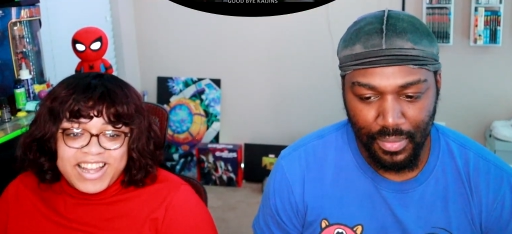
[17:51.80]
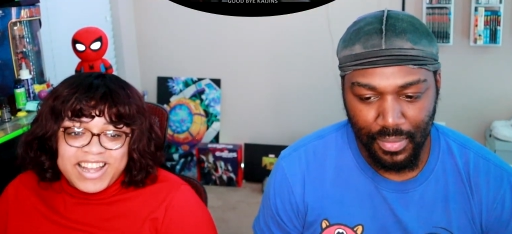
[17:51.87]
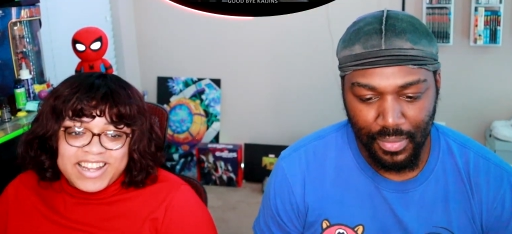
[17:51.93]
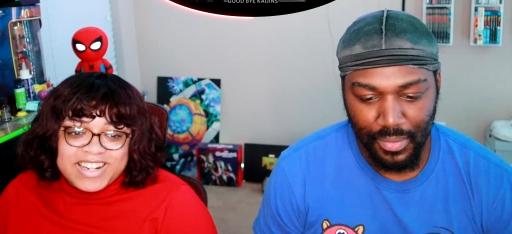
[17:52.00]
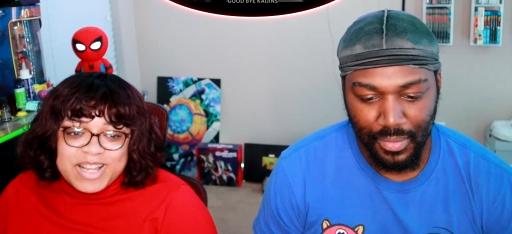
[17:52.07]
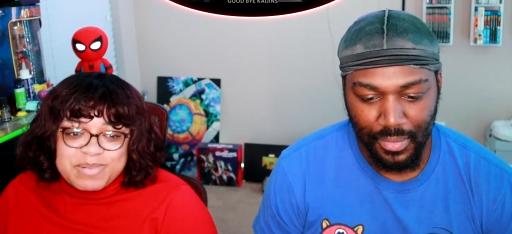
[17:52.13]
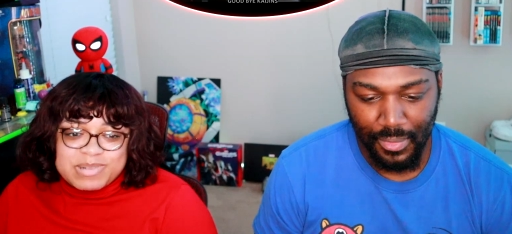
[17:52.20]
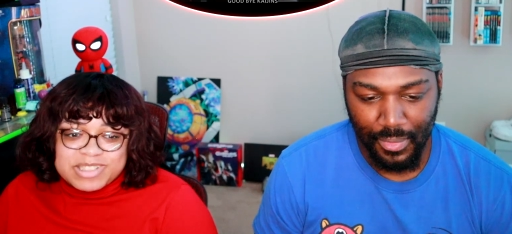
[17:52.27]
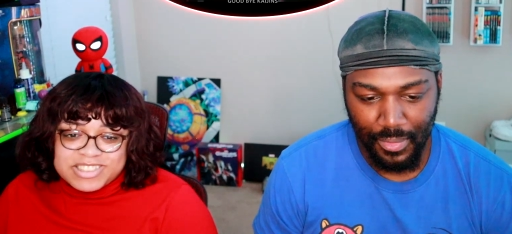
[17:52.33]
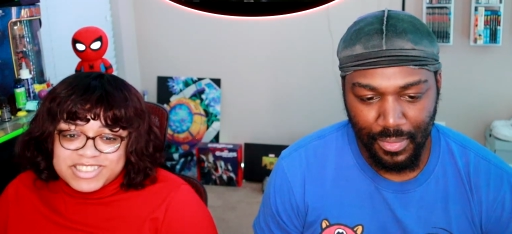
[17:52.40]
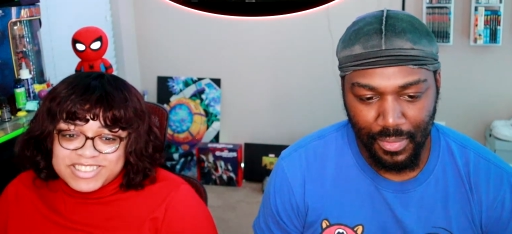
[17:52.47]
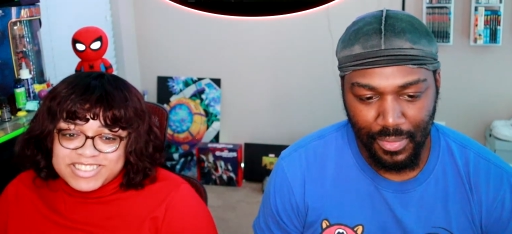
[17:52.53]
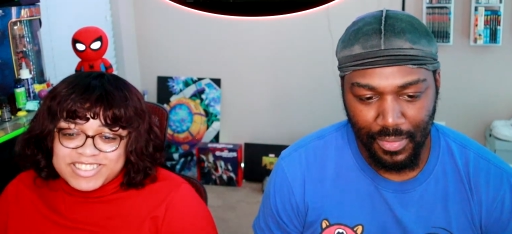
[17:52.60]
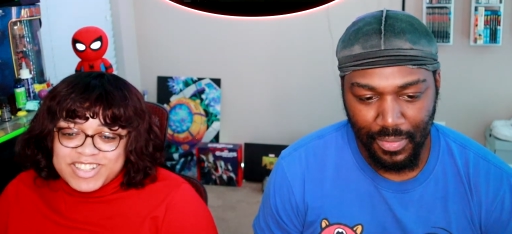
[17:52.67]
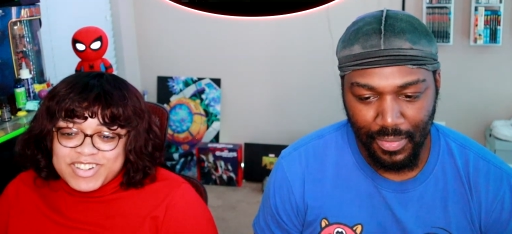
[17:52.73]
Speaker 1: now they
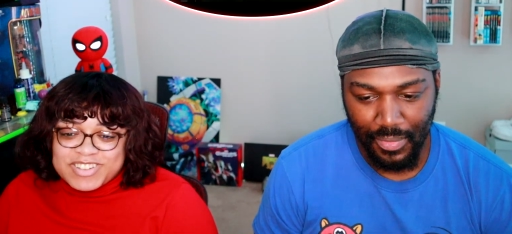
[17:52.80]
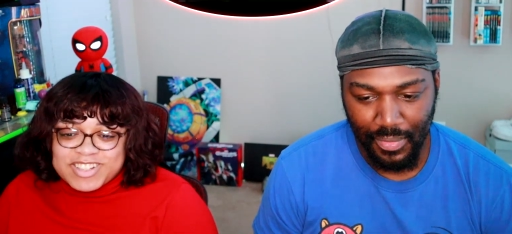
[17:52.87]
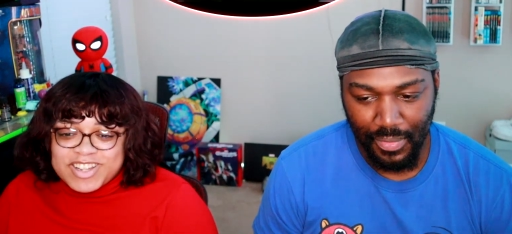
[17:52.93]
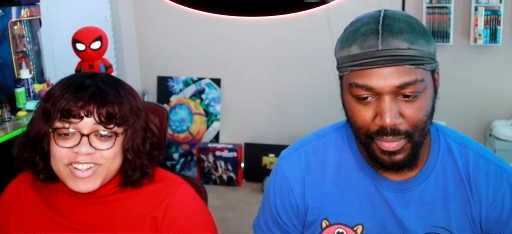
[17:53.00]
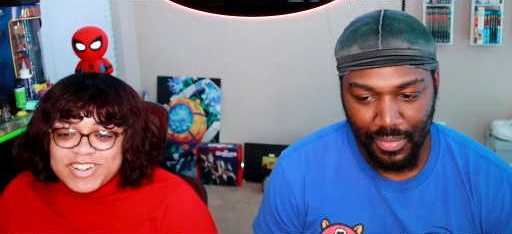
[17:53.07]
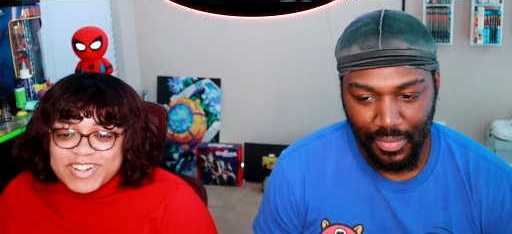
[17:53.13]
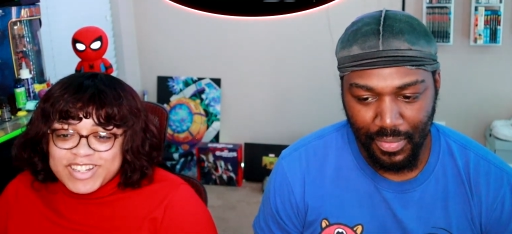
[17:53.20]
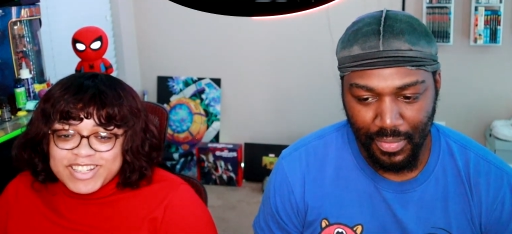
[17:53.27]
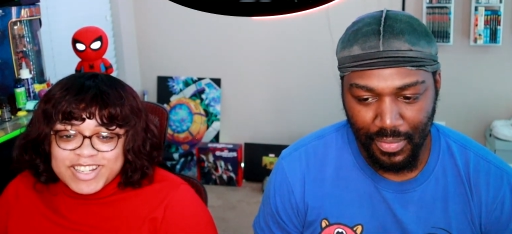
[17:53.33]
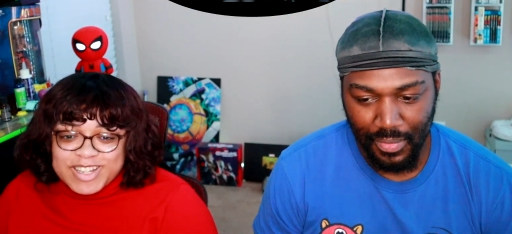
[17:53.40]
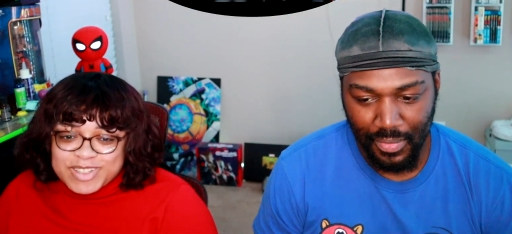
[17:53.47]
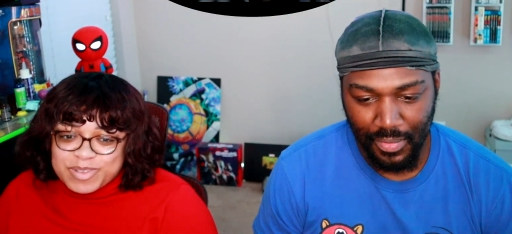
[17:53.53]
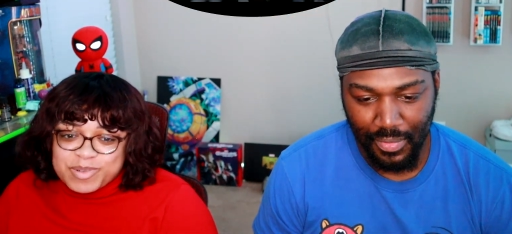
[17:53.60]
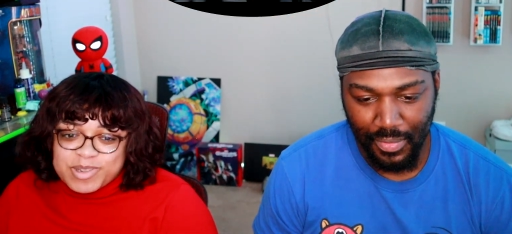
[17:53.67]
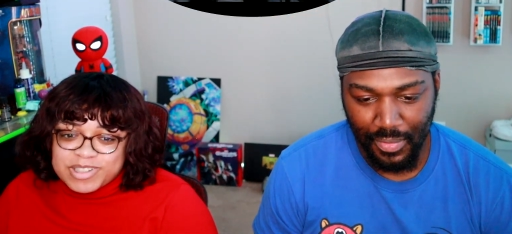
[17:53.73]
was can tell
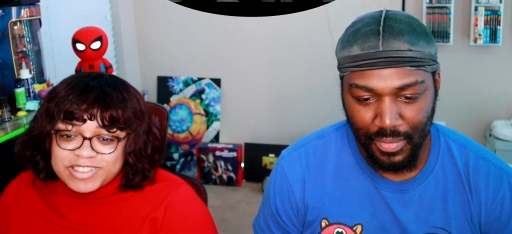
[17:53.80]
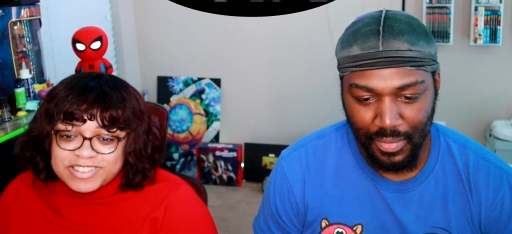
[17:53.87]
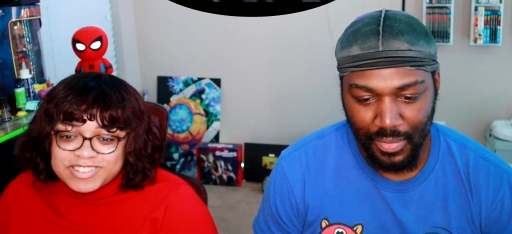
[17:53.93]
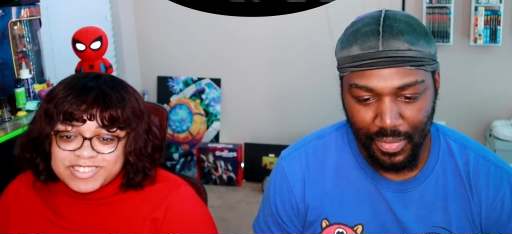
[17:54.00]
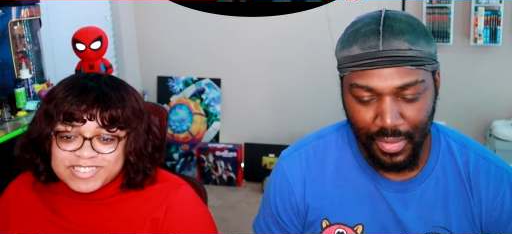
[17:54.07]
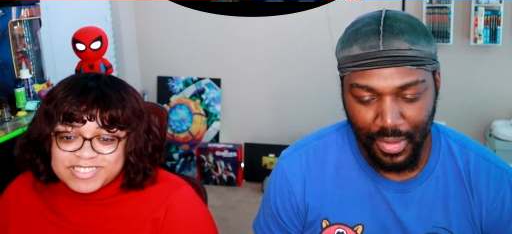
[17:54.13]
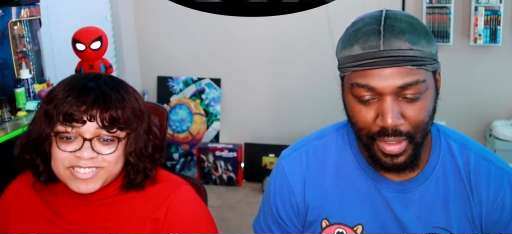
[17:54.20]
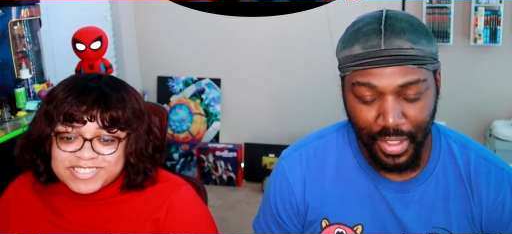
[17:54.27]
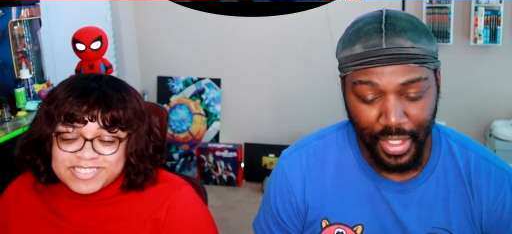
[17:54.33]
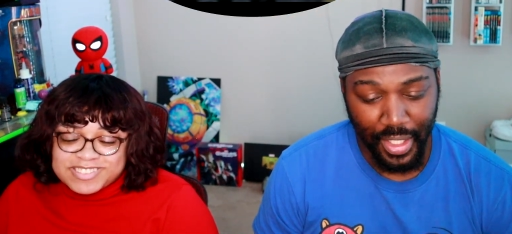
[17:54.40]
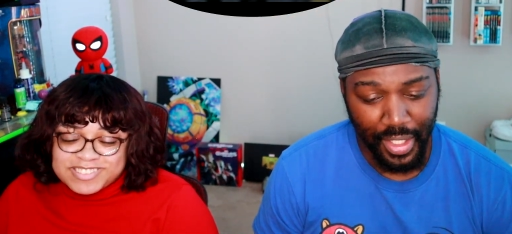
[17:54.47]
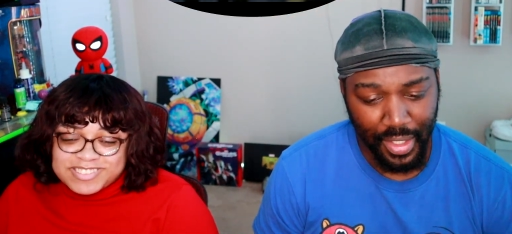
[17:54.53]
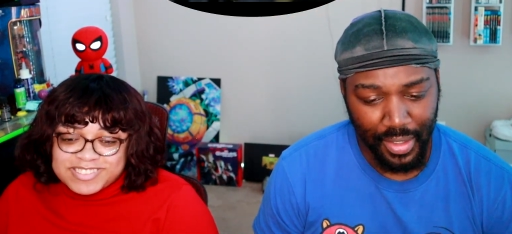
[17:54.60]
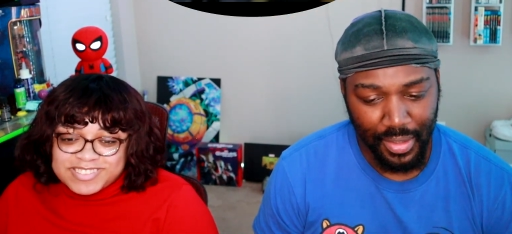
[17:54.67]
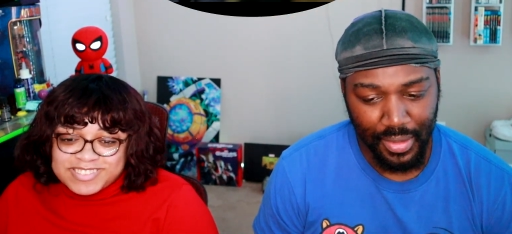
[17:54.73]
he ain't the one.
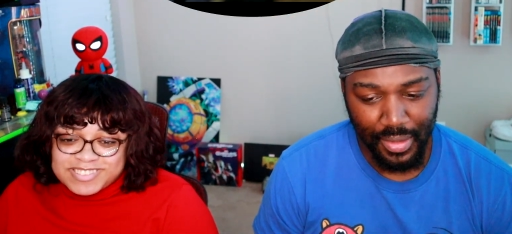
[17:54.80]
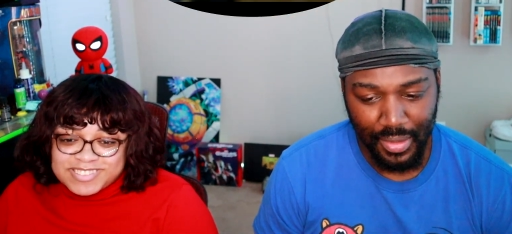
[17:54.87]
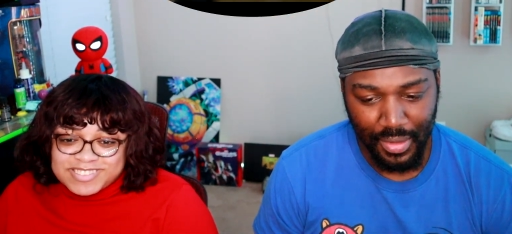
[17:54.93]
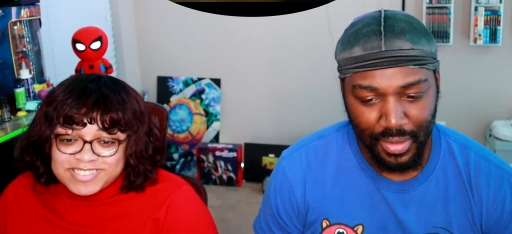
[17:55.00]
Yeah.